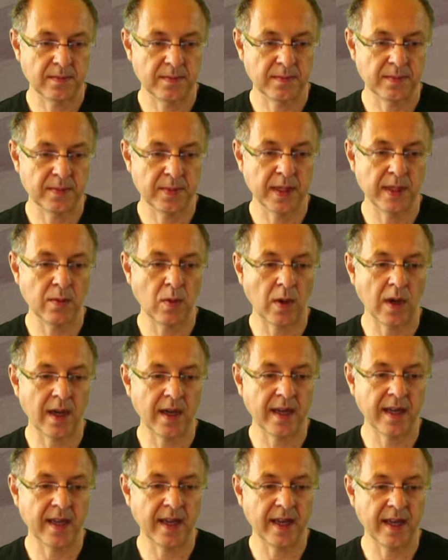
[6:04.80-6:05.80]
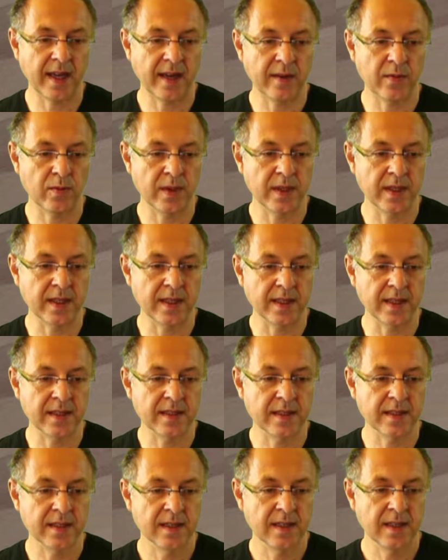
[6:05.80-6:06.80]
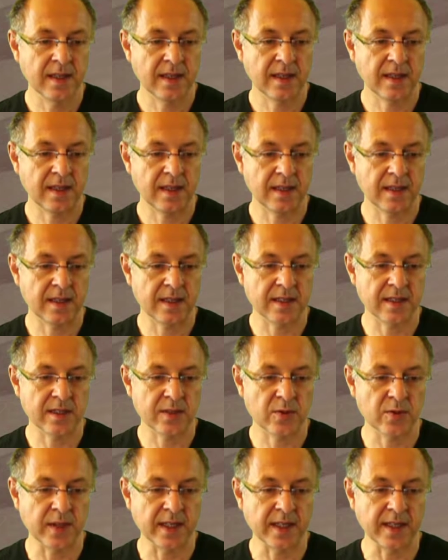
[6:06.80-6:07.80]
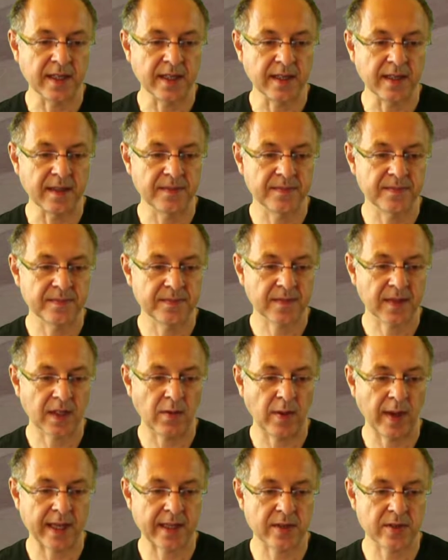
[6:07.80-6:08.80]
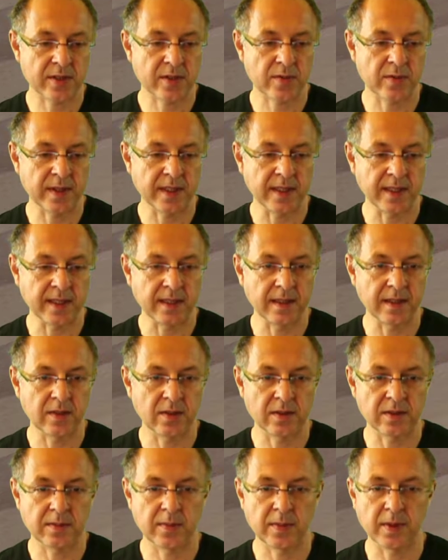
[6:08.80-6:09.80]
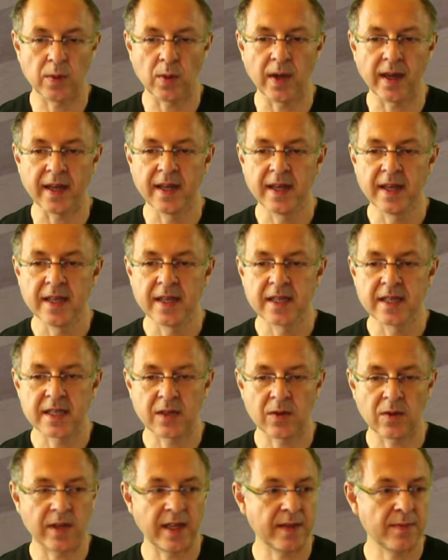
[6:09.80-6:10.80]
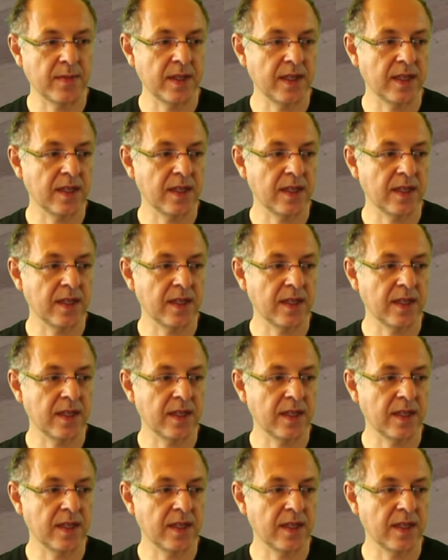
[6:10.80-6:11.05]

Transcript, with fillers: py and we need uh, the 3d vector 3d dot py so let me